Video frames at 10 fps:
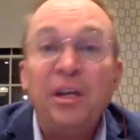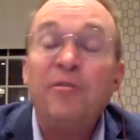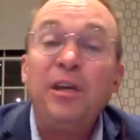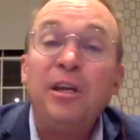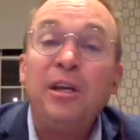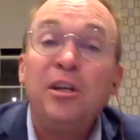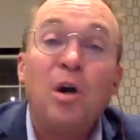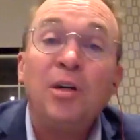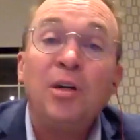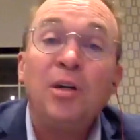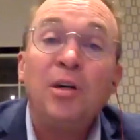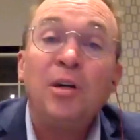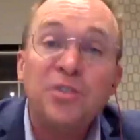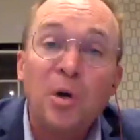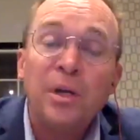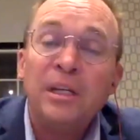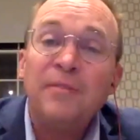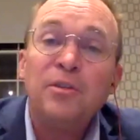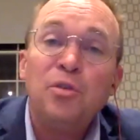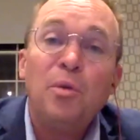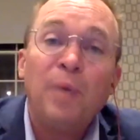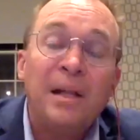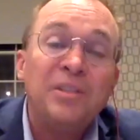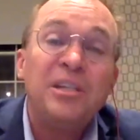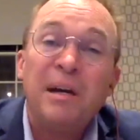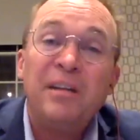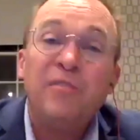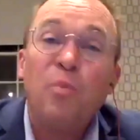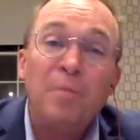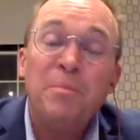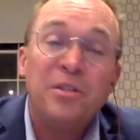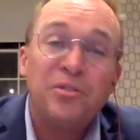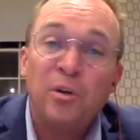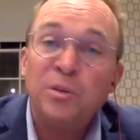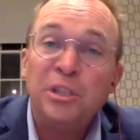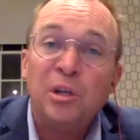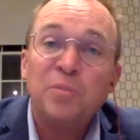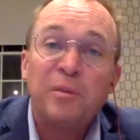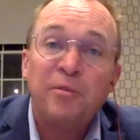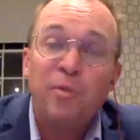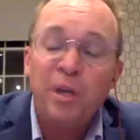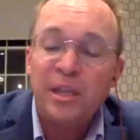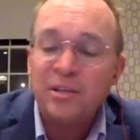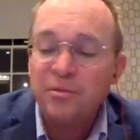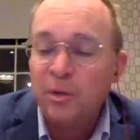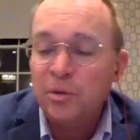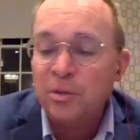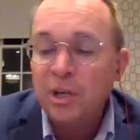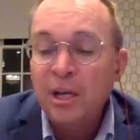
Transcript: If he had gone to Minnesota and given two more rallies, he might have won Minnesota, which he lost by 40,000 votes.